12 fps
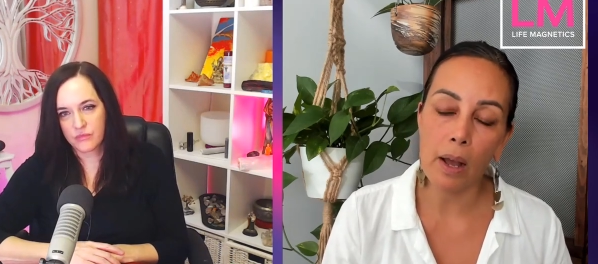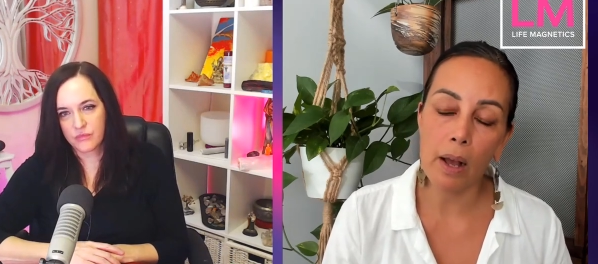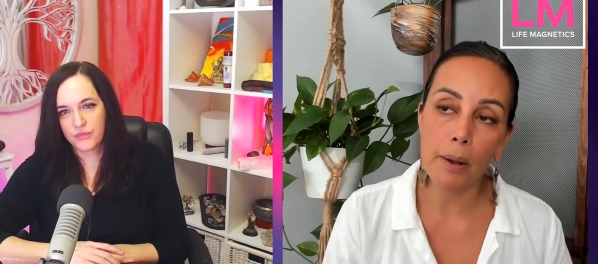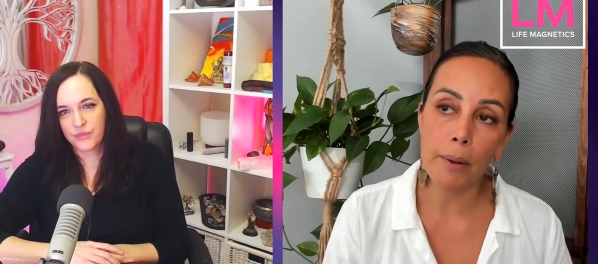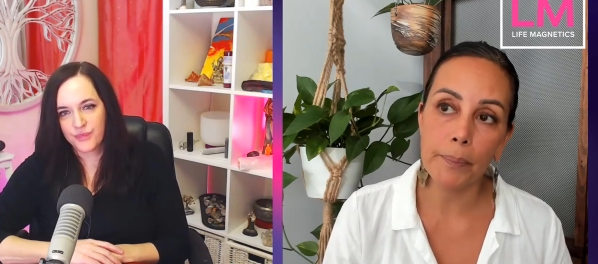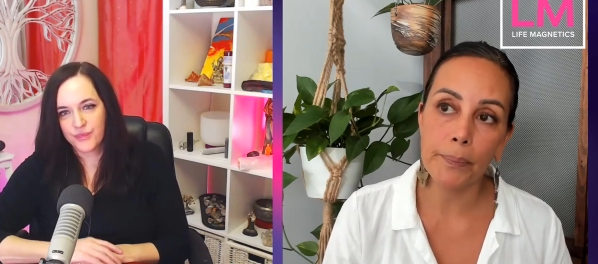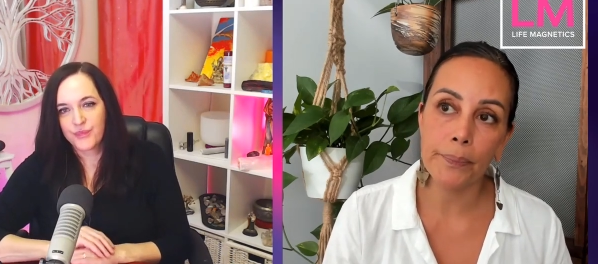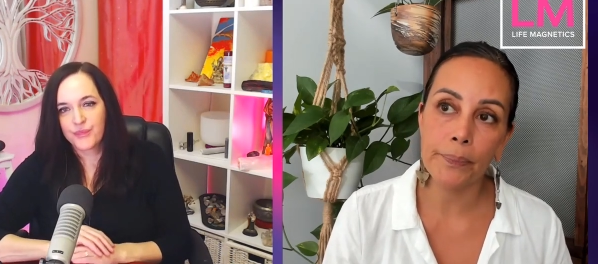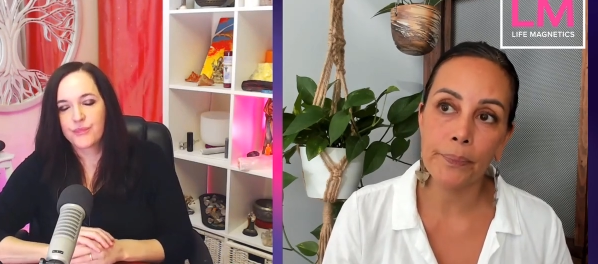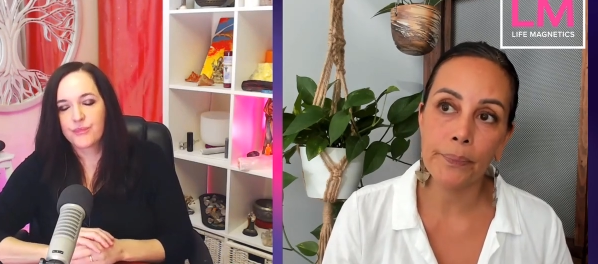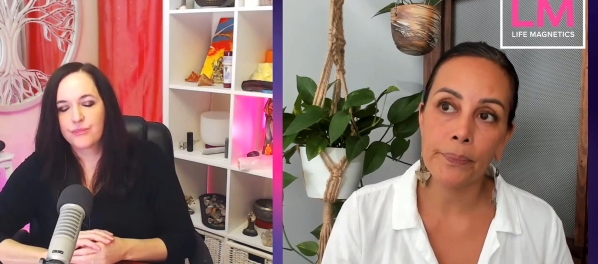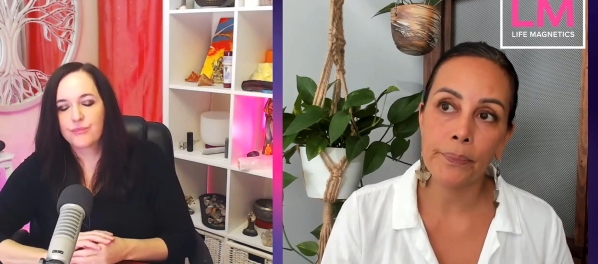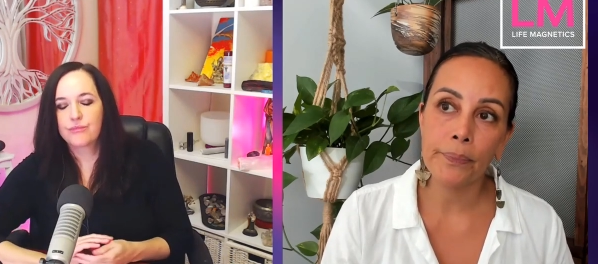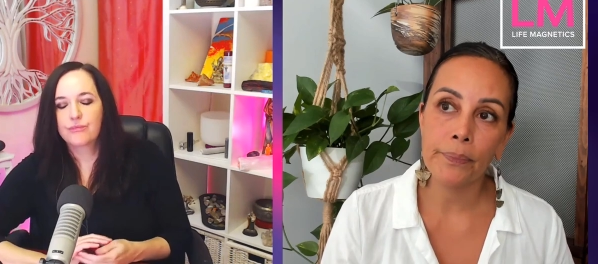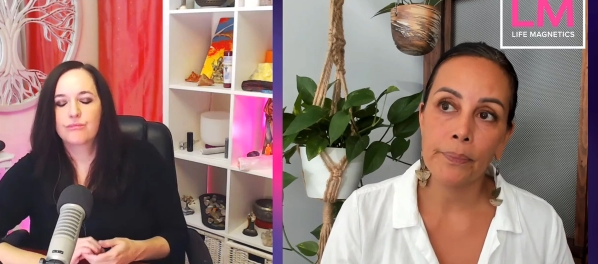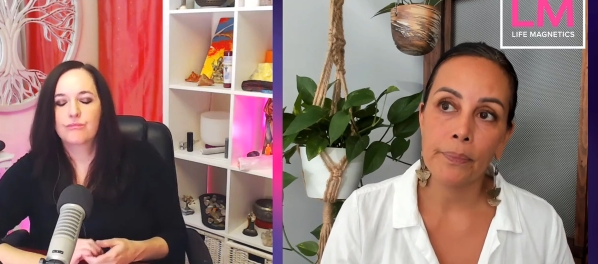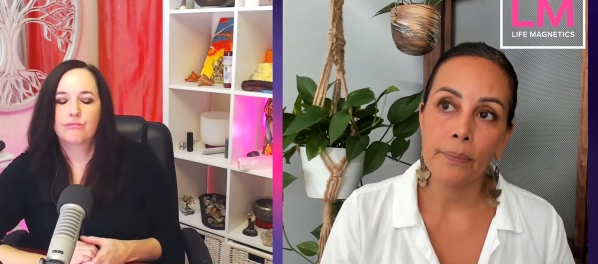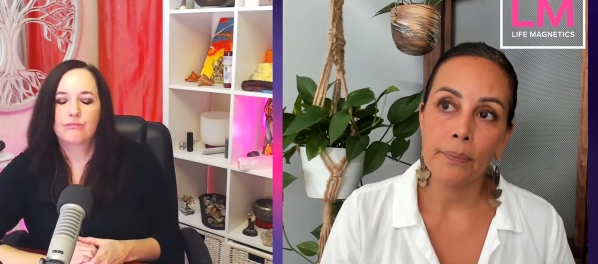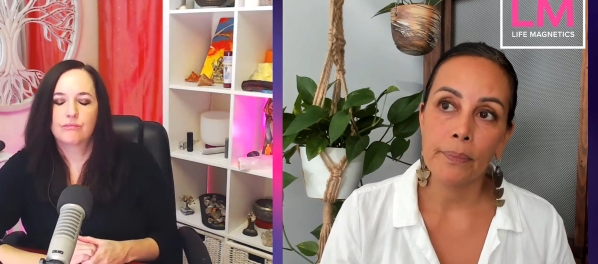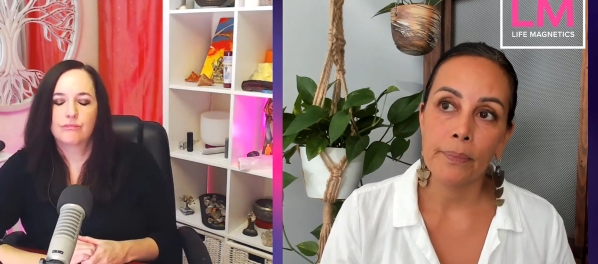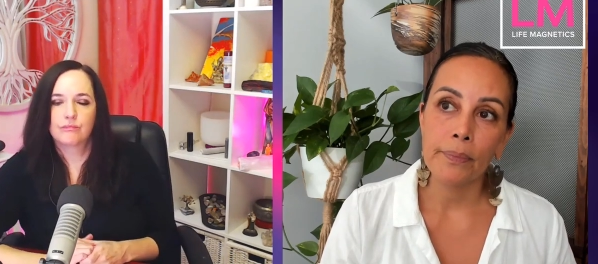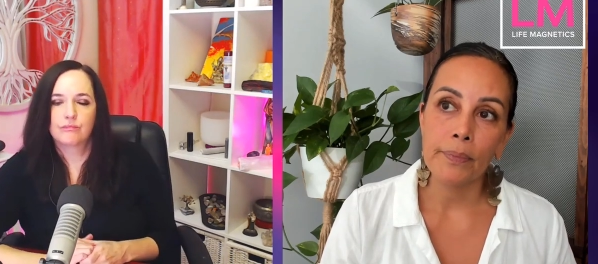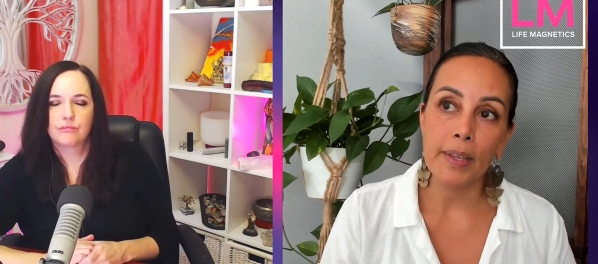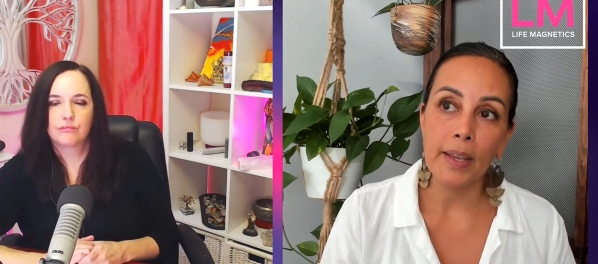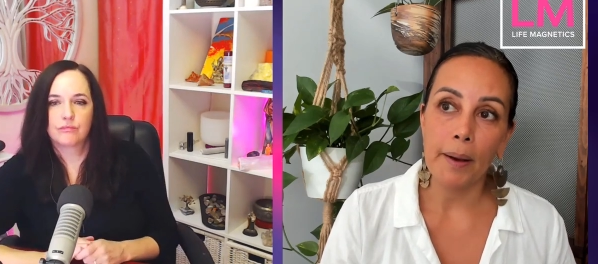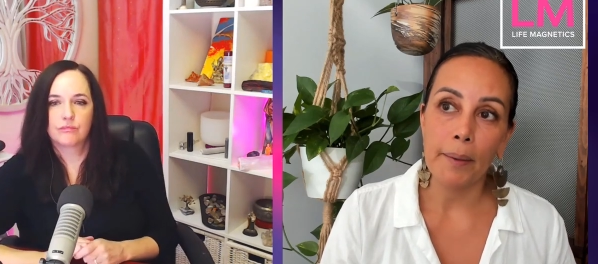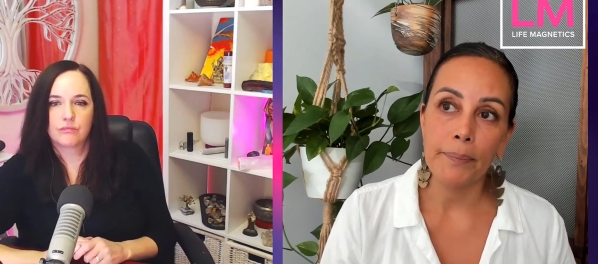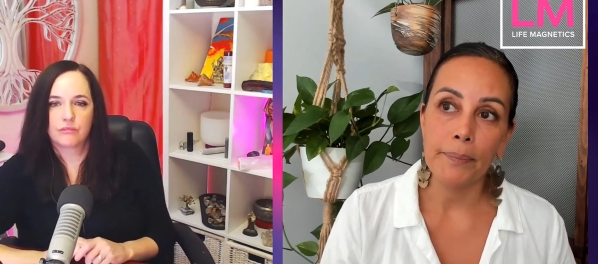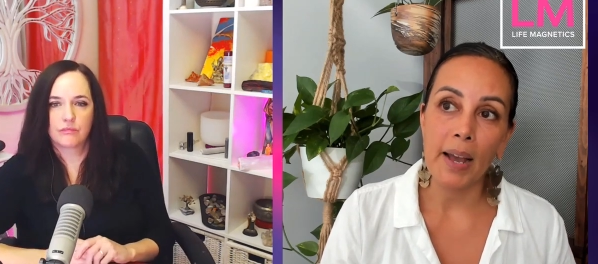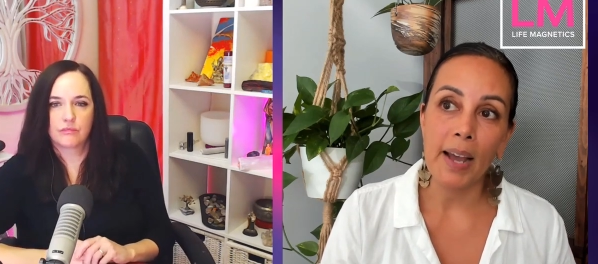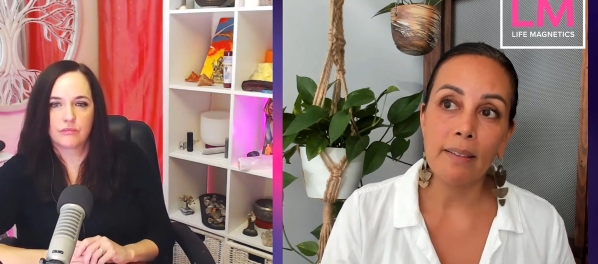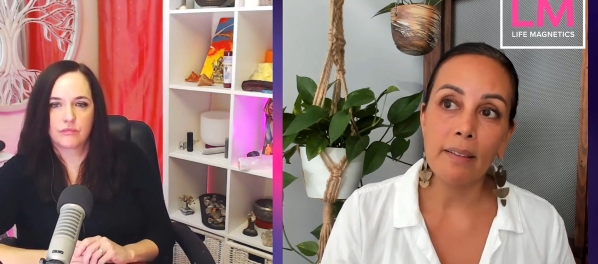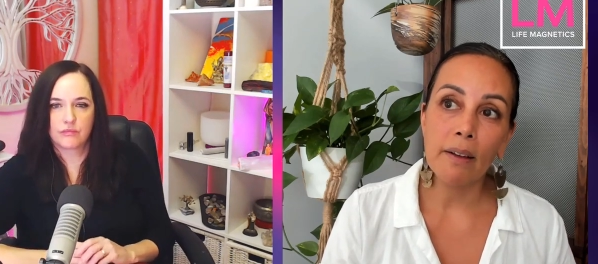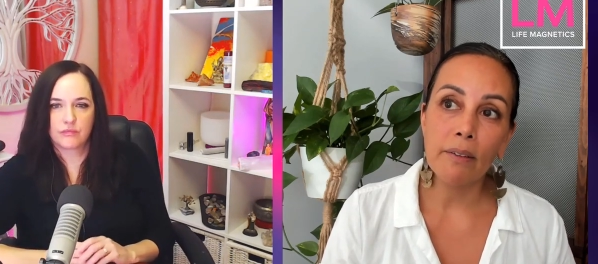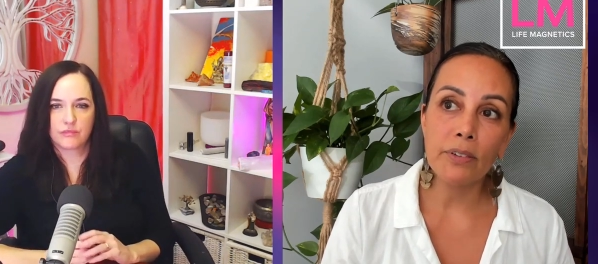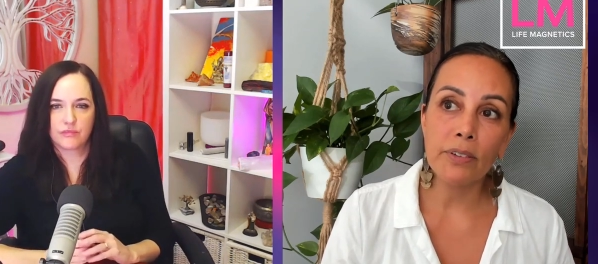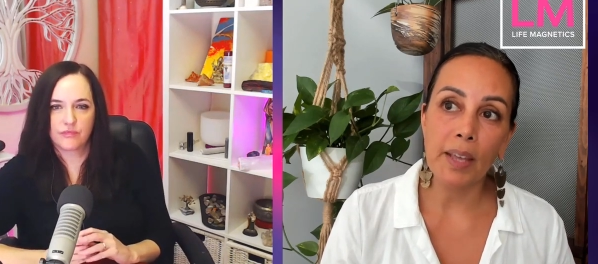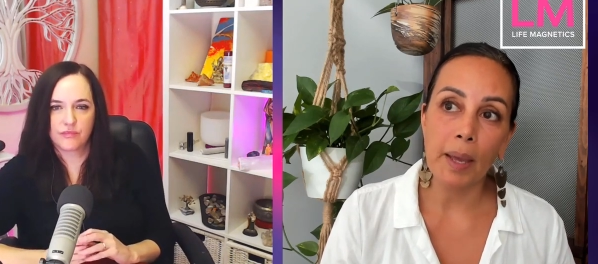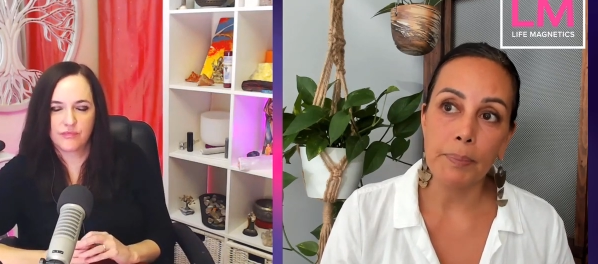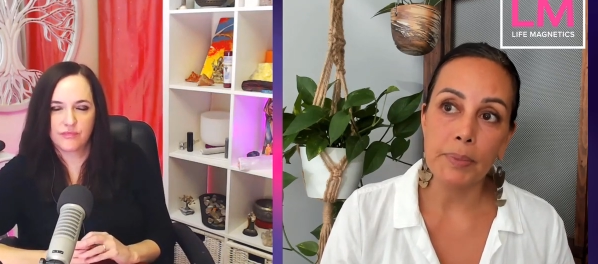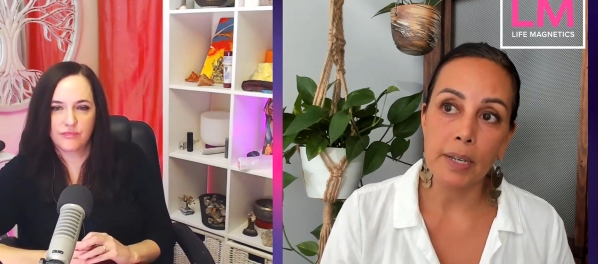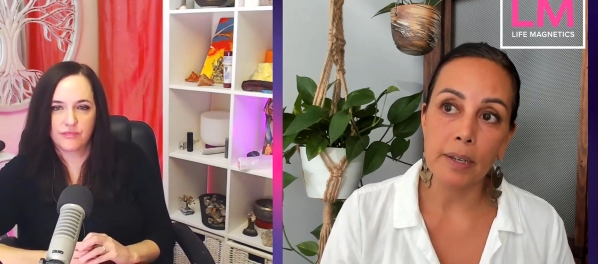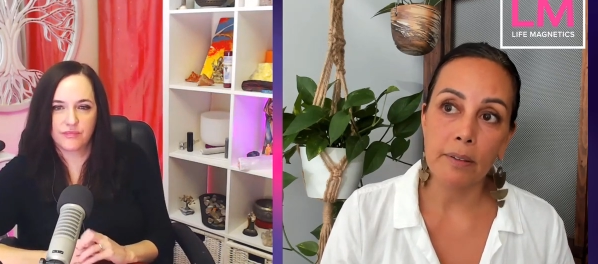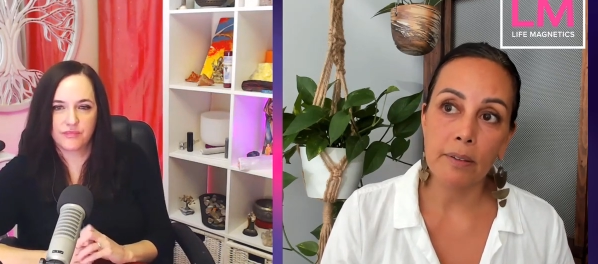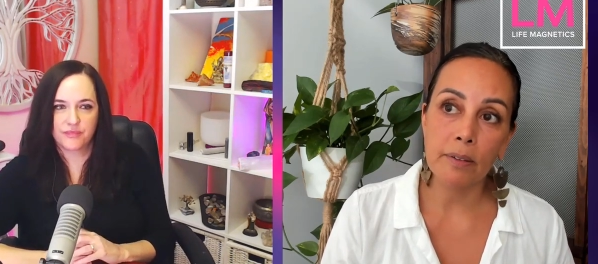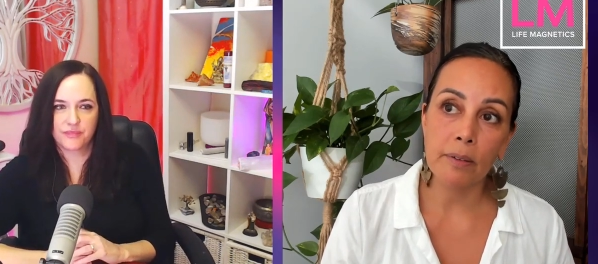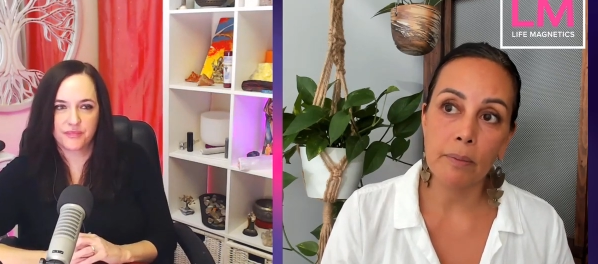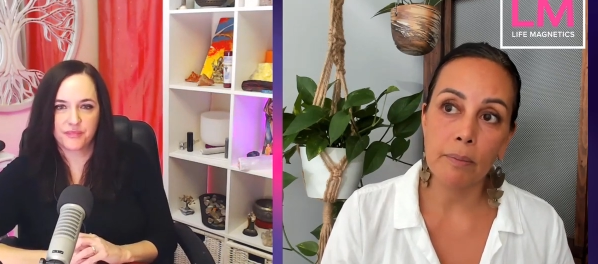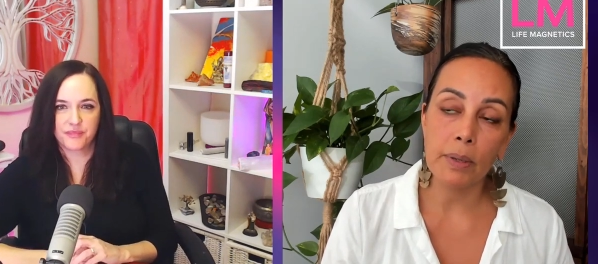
Speaker 1: Um, hmm. I love skeptics